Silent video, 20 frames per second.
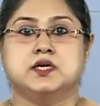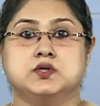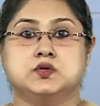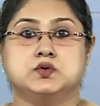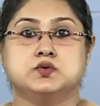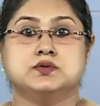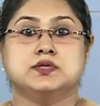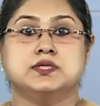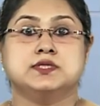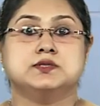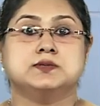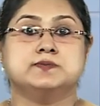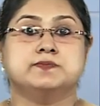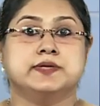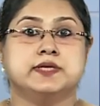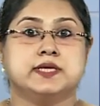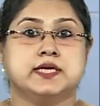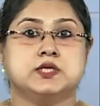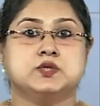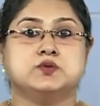to the
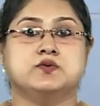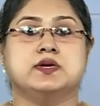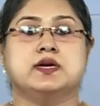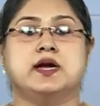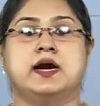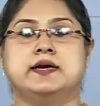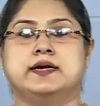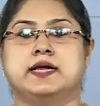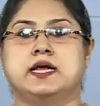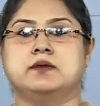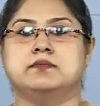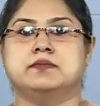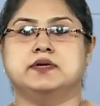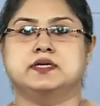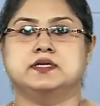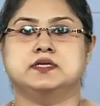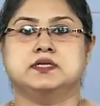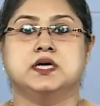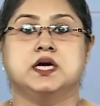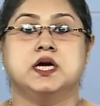spiritual
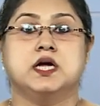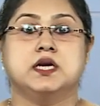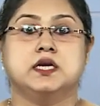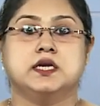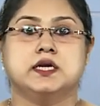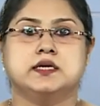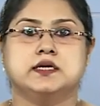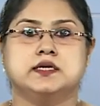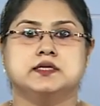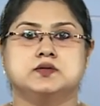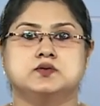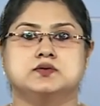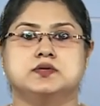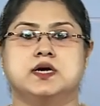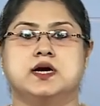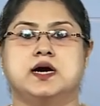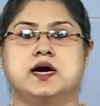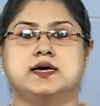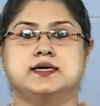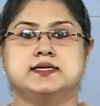attainment leading to
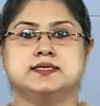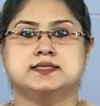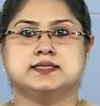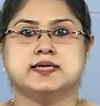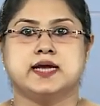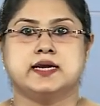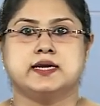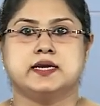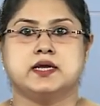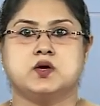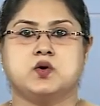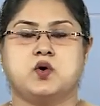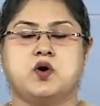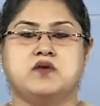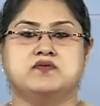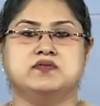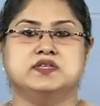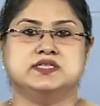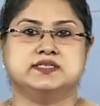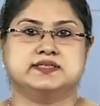the understanding
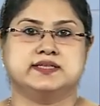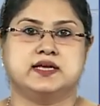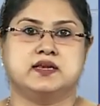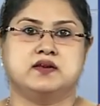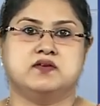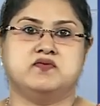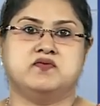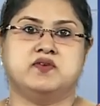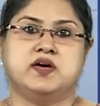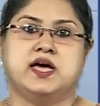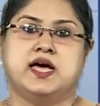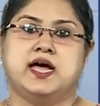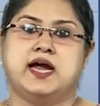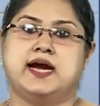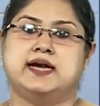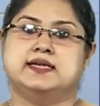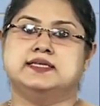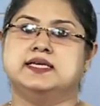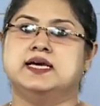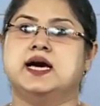of the self
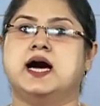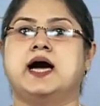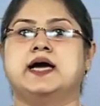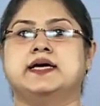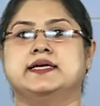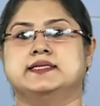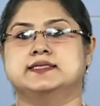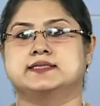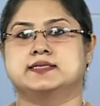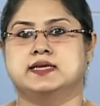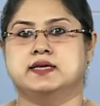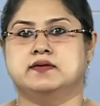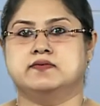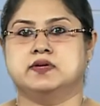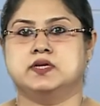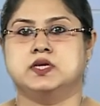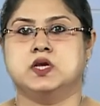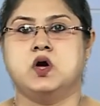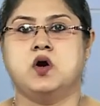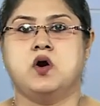at the highest
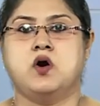level